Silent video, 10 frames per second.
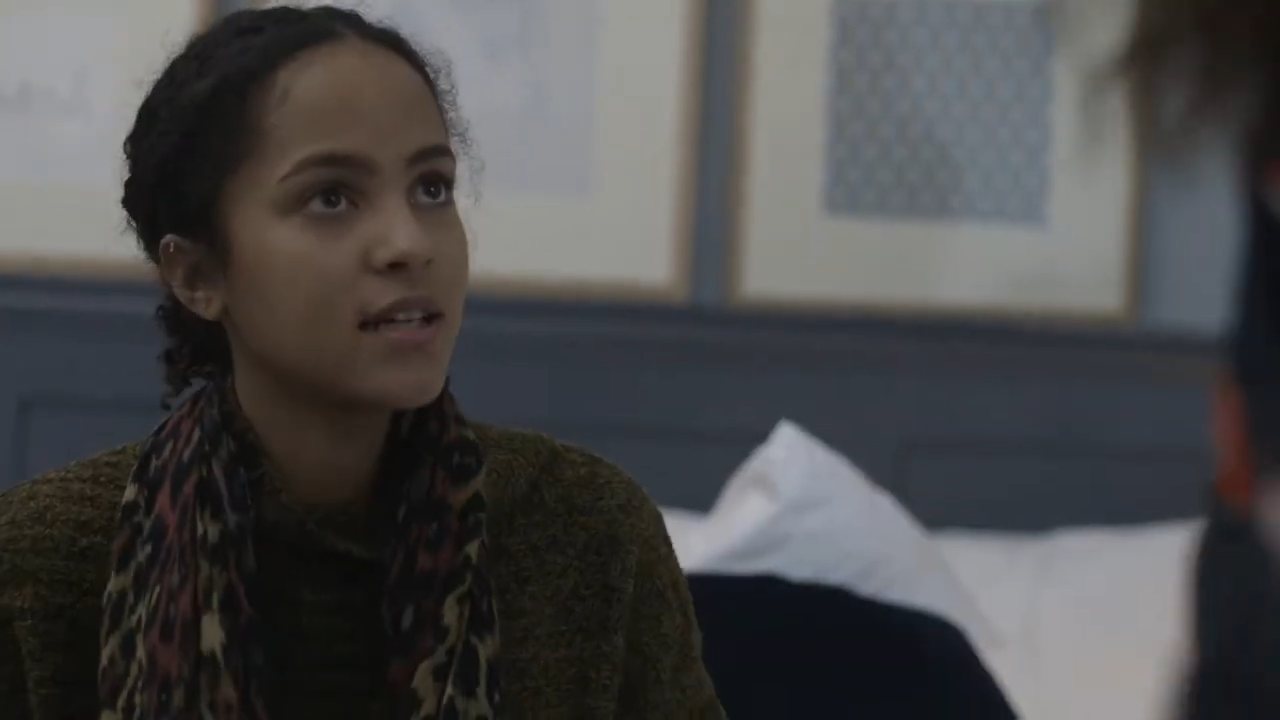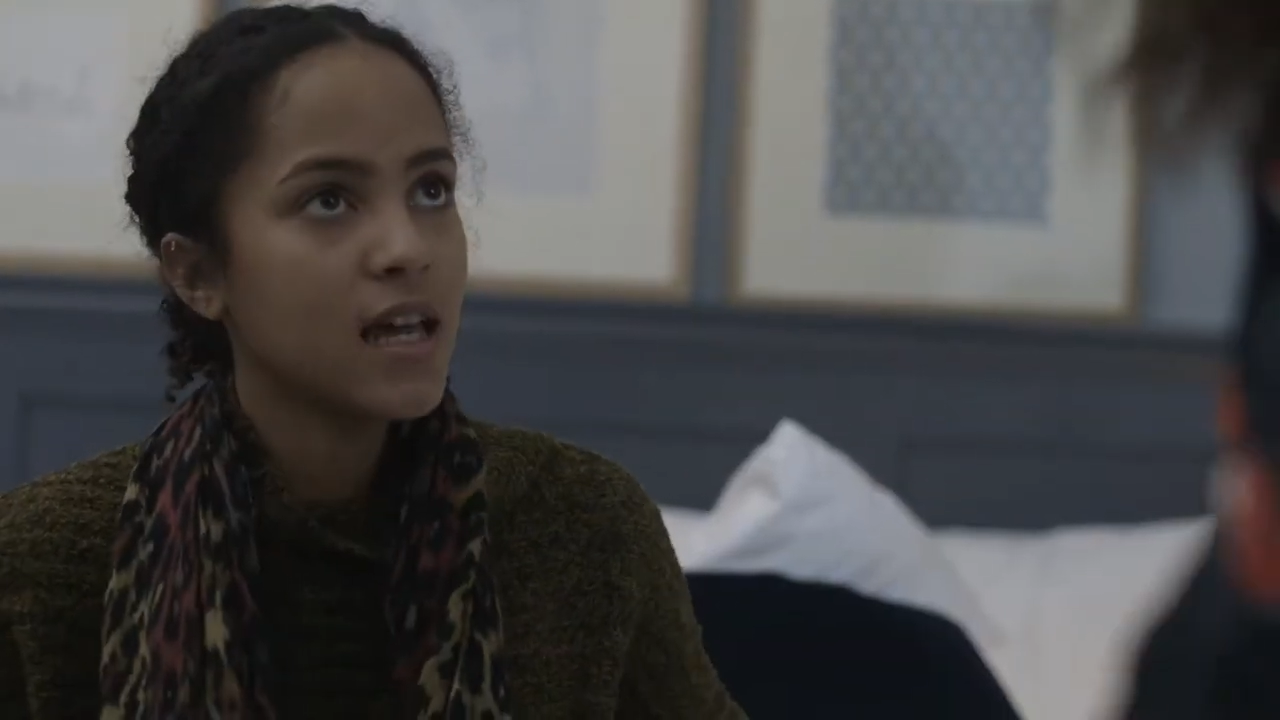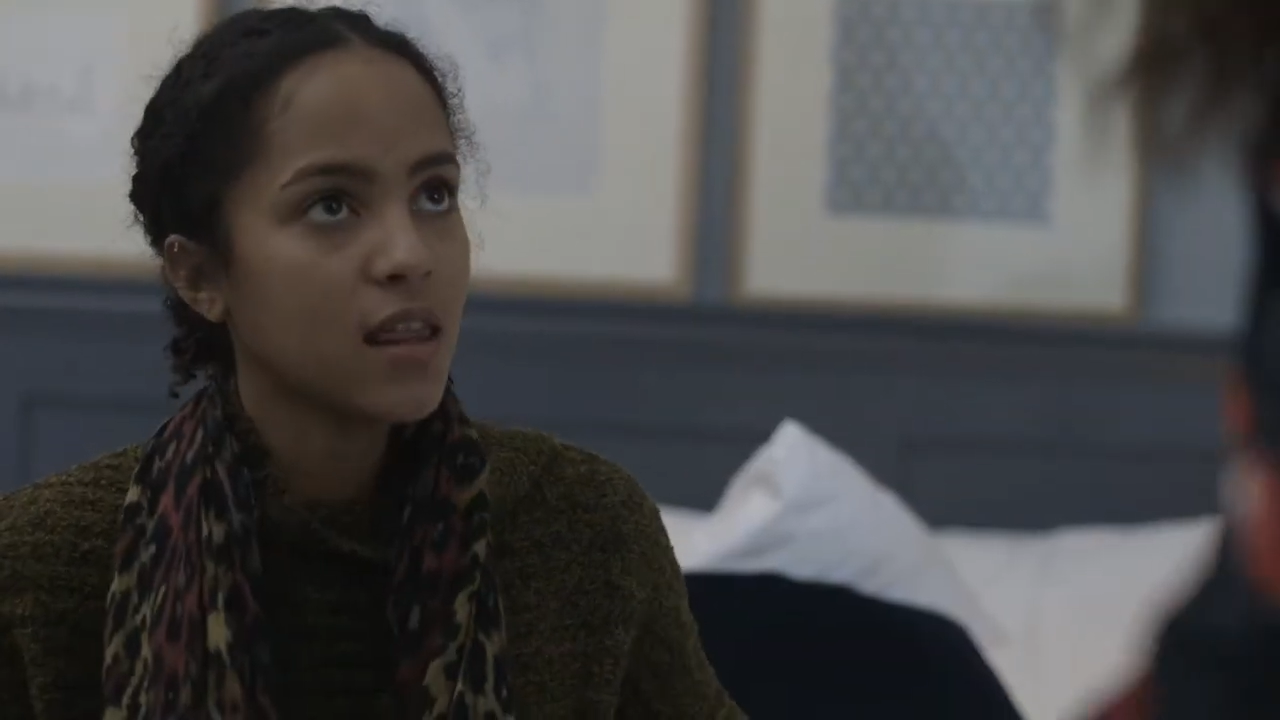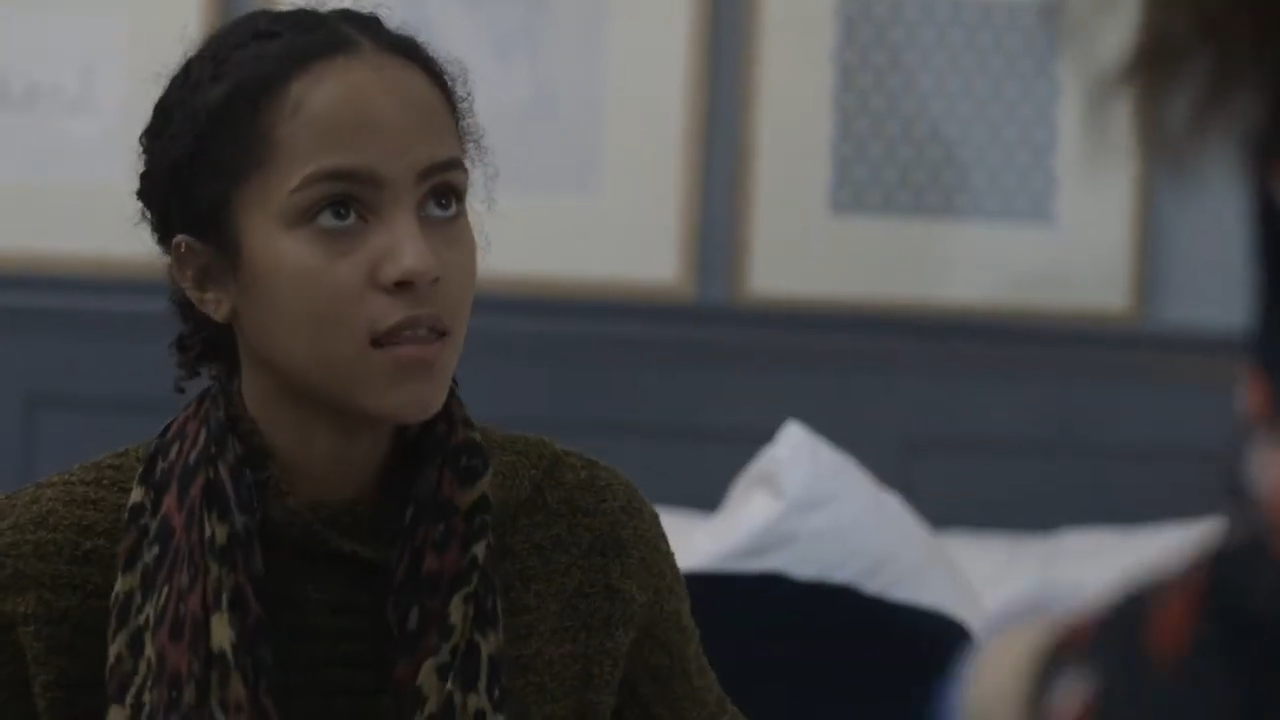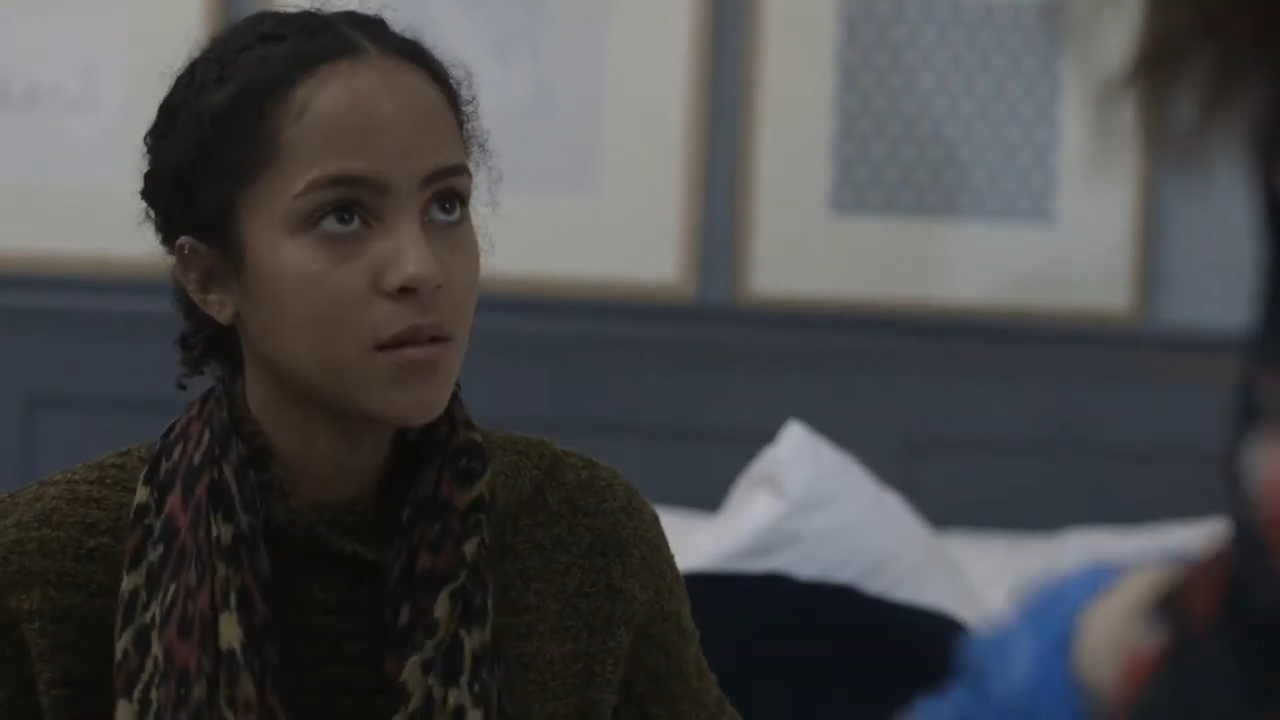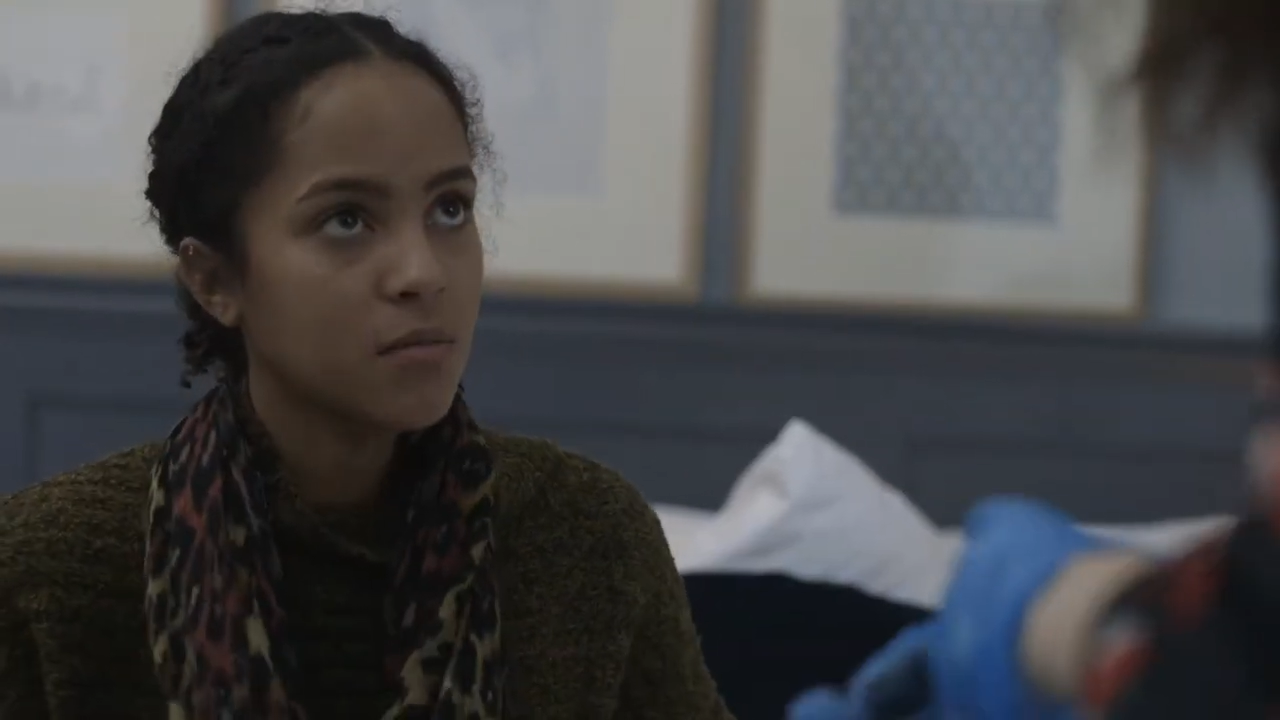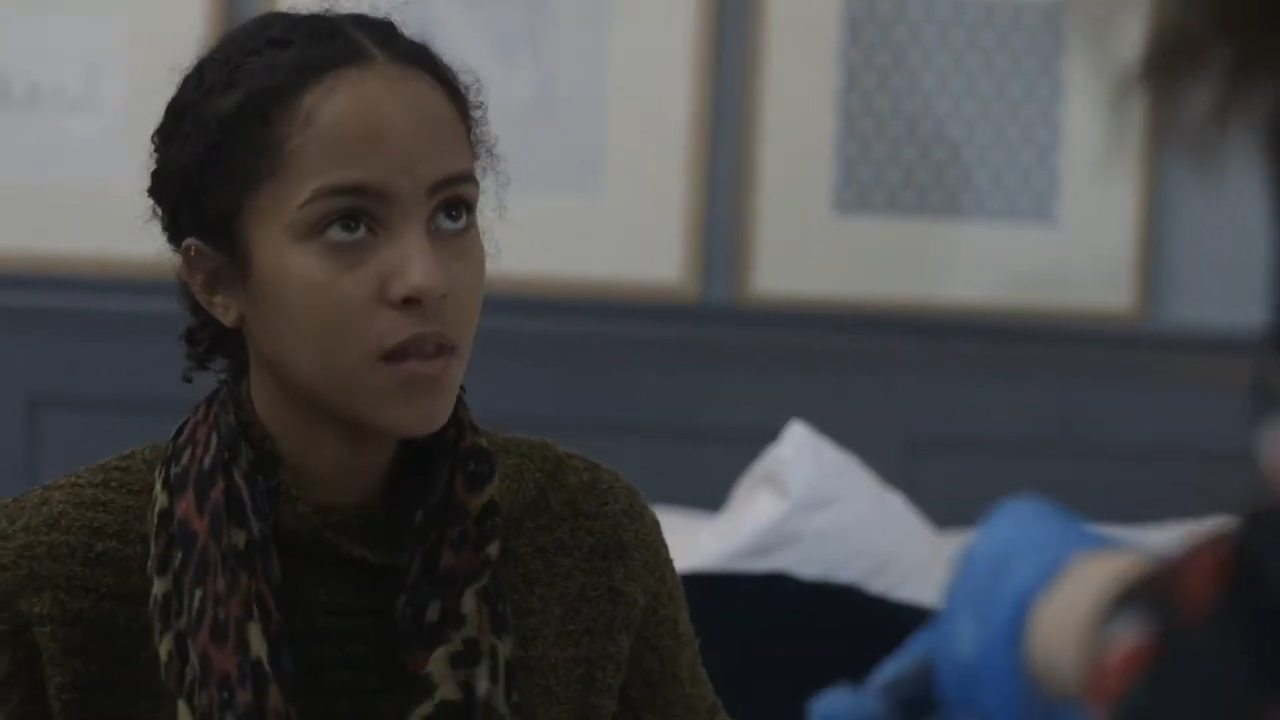take them.